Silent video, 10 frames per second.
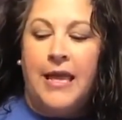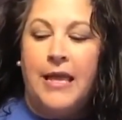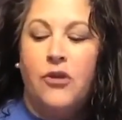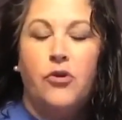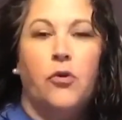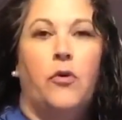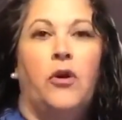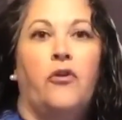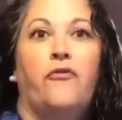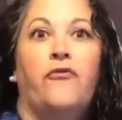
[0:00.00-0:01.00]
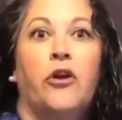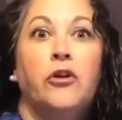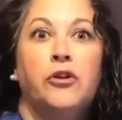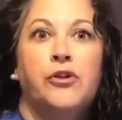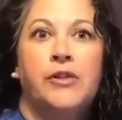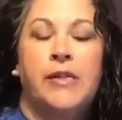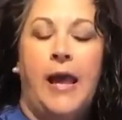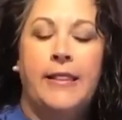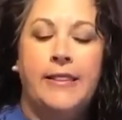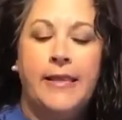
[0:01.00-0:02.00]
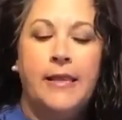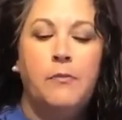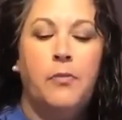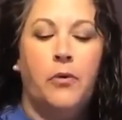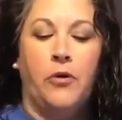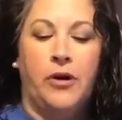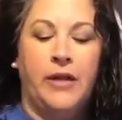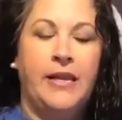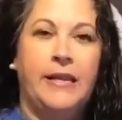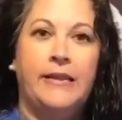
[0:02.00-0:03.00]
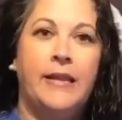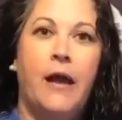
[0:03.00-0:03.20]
in your oil first and then poured it in?